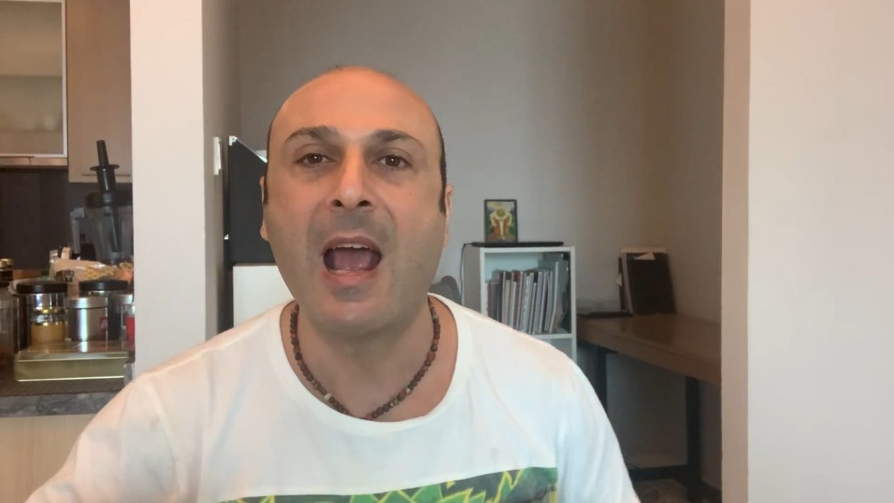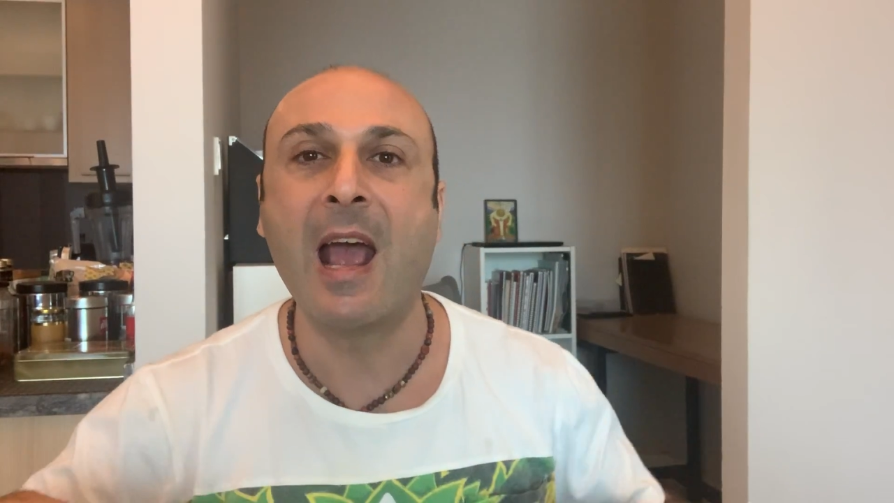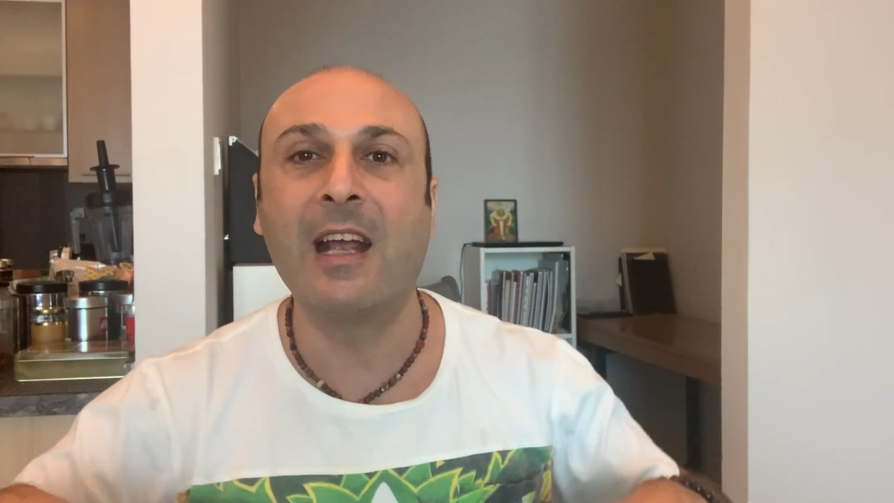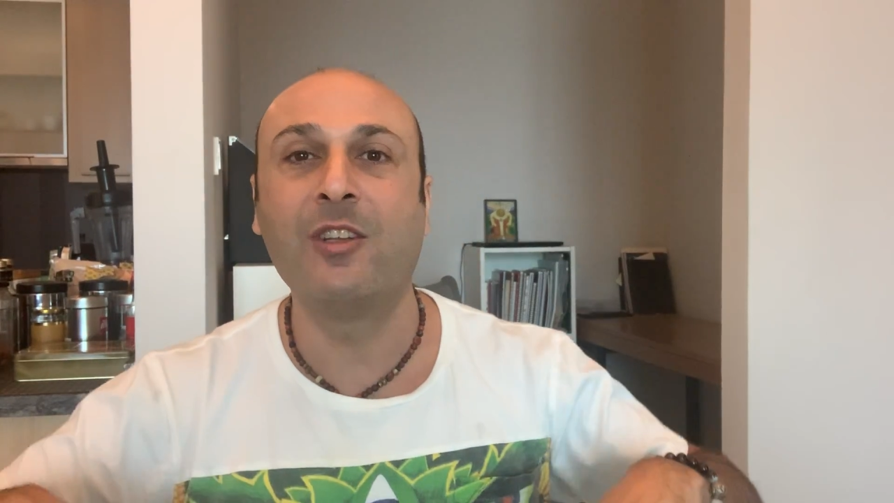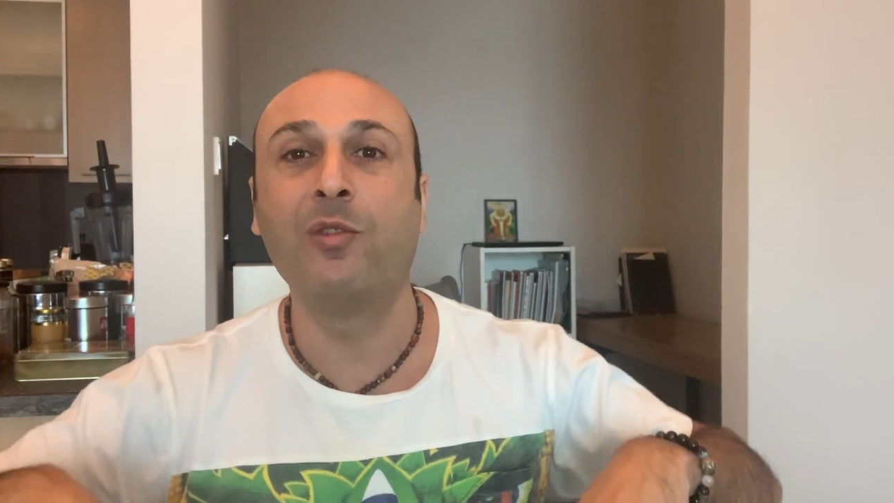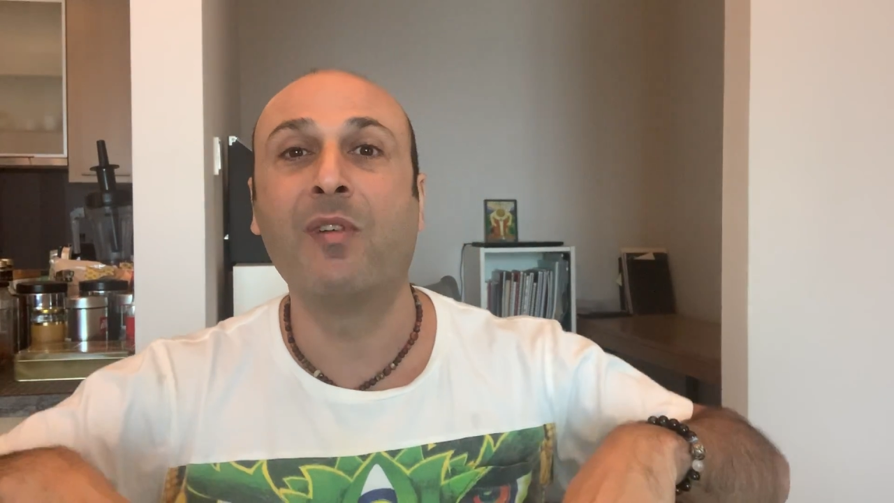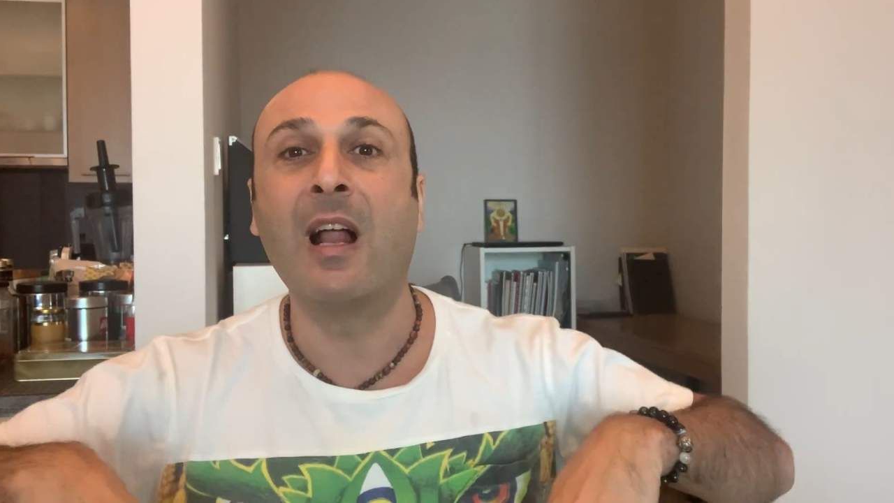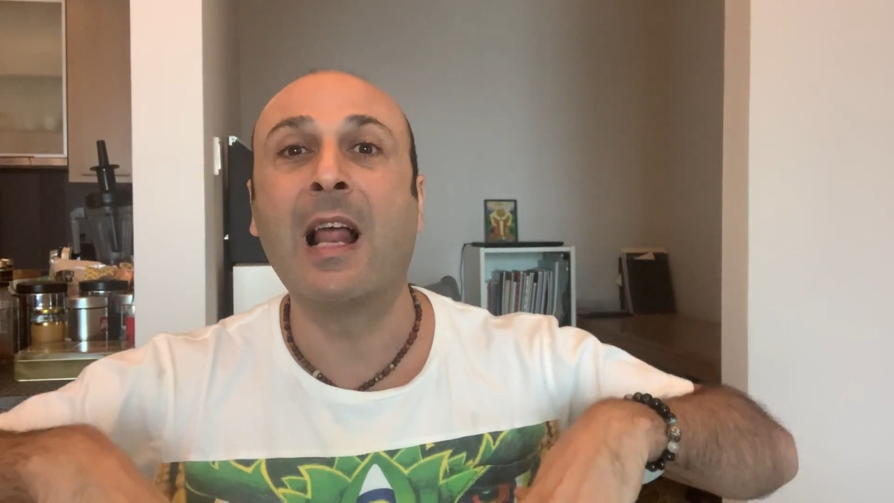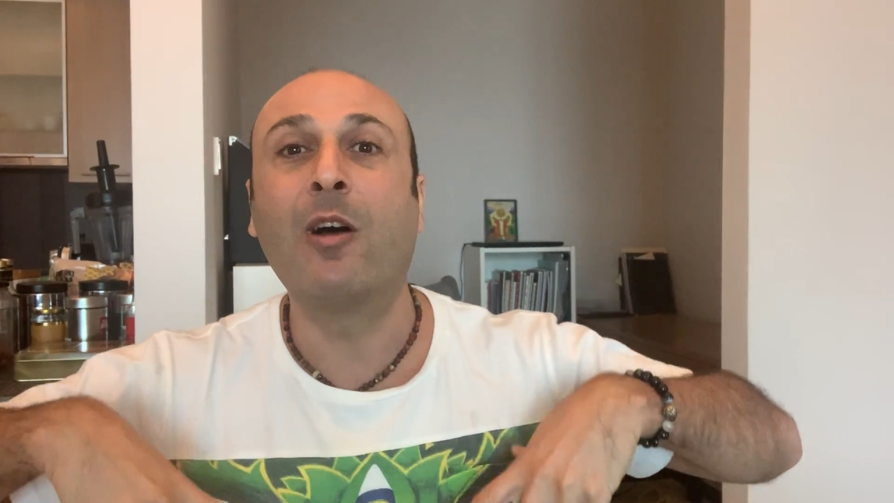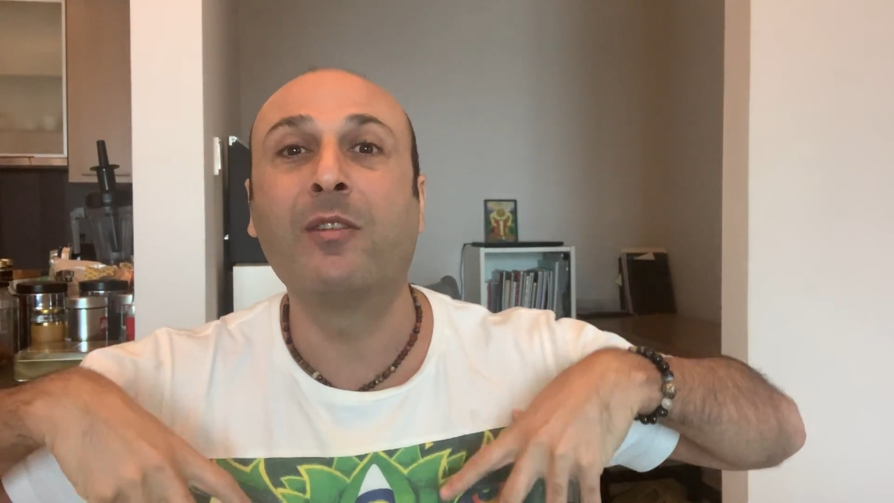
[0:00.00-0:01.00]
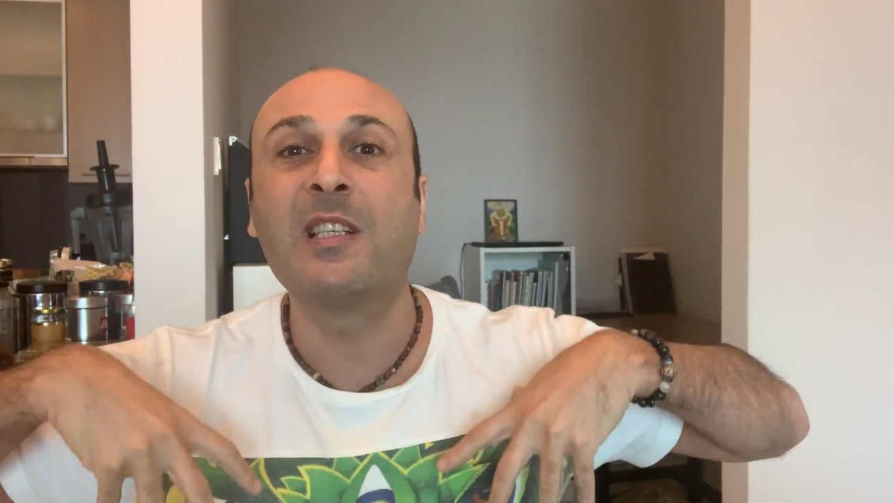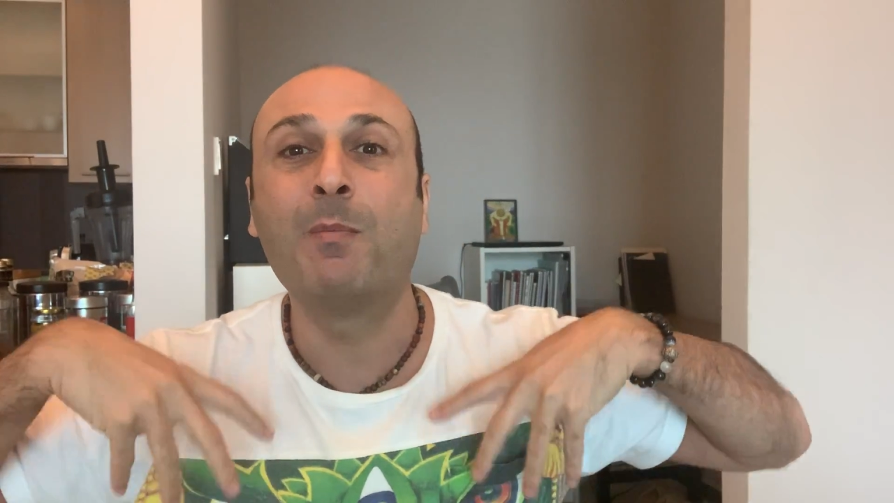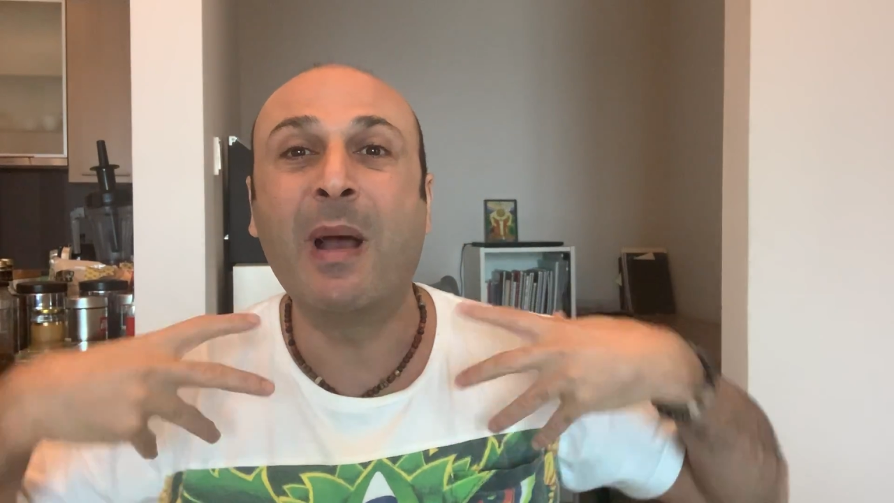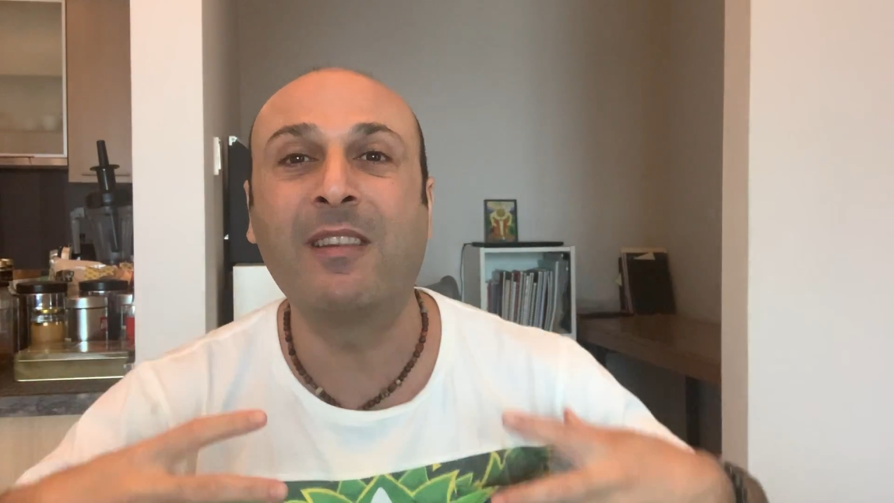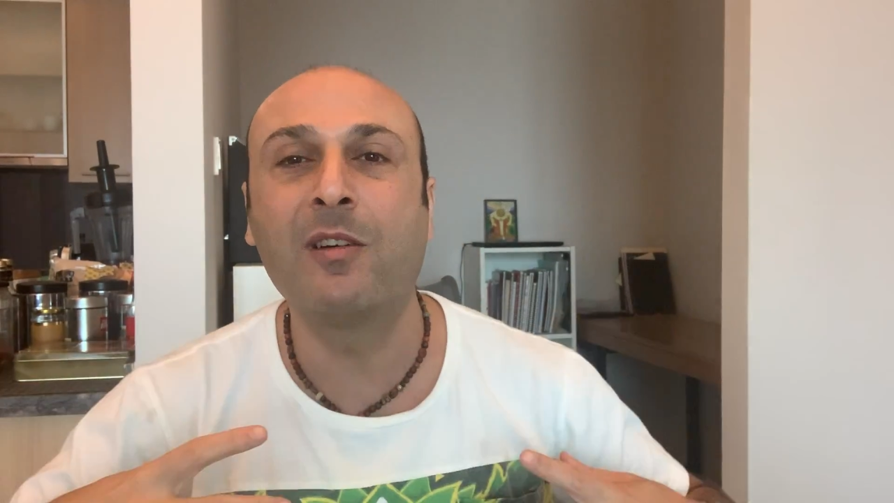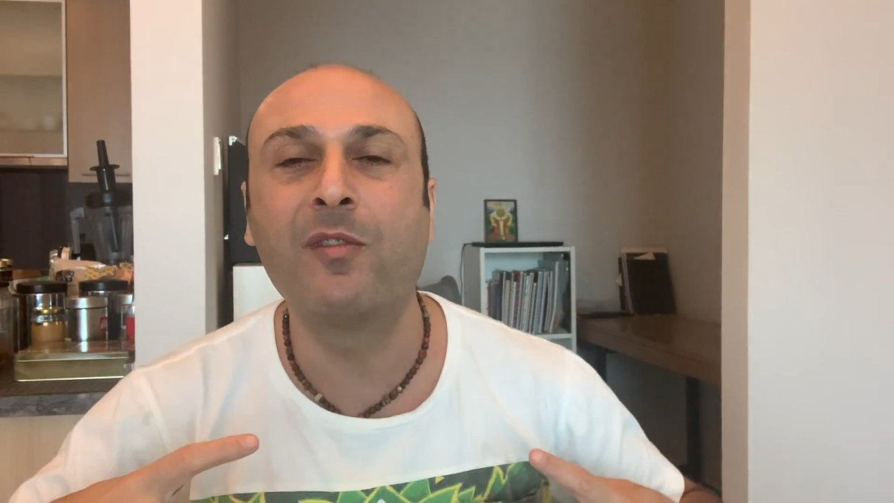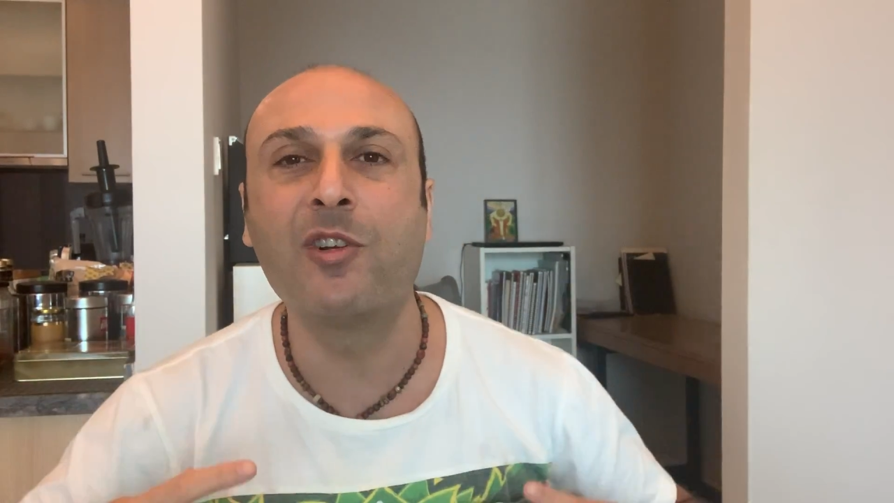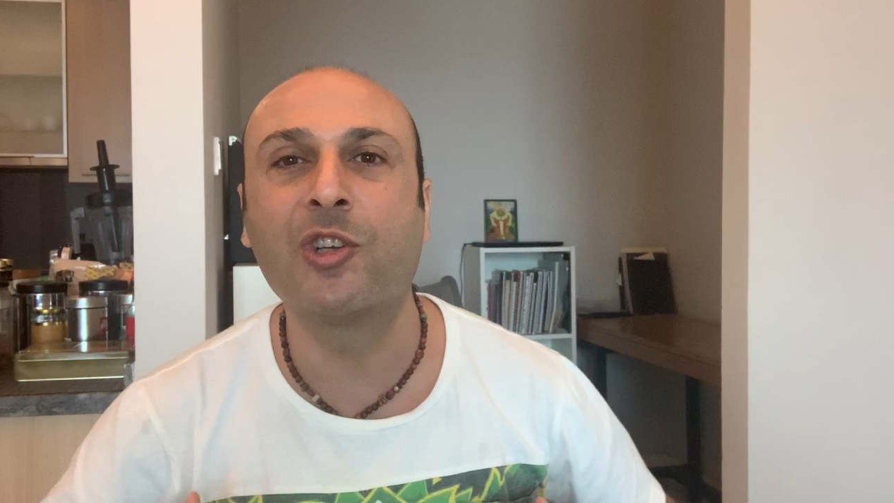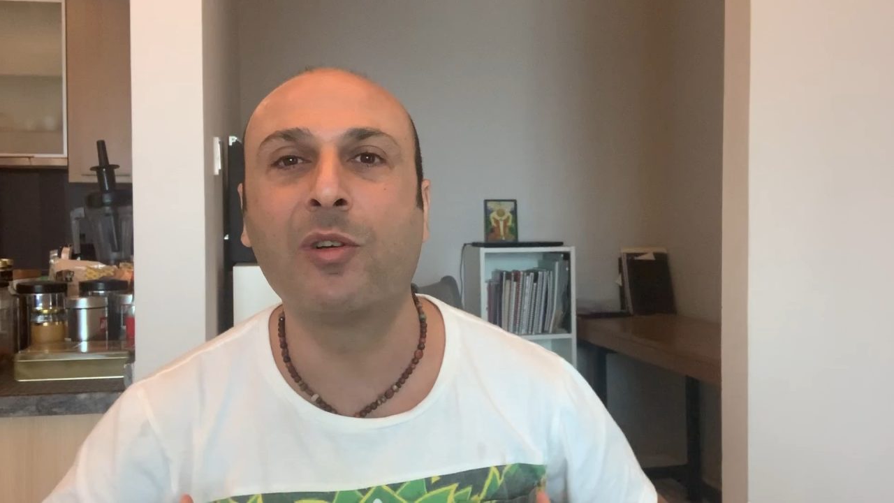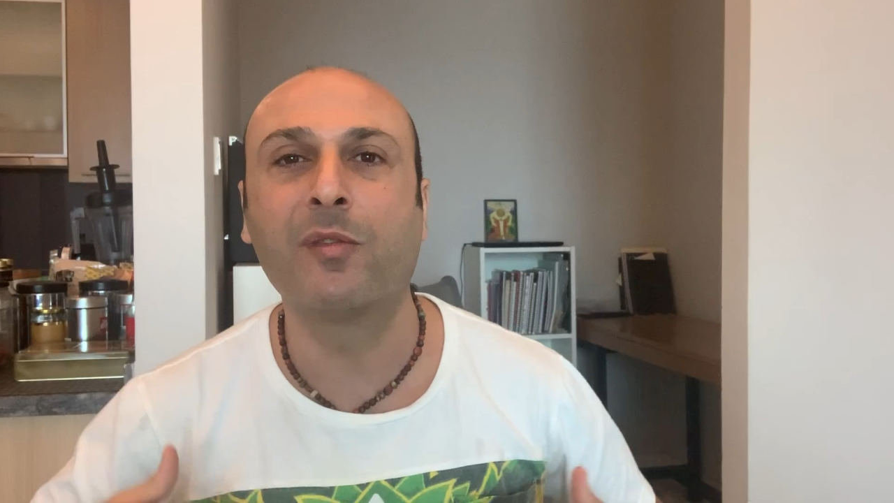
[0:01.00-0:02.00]
and you've allowed this better
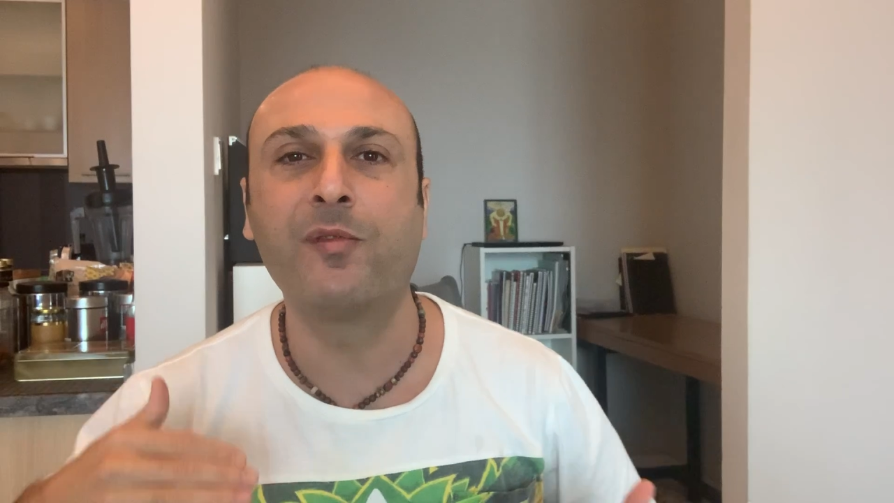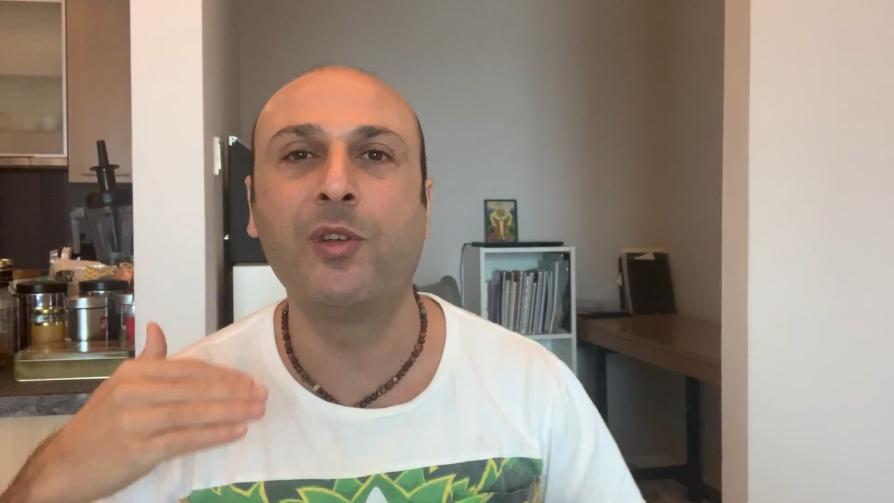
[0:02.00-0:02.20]
version of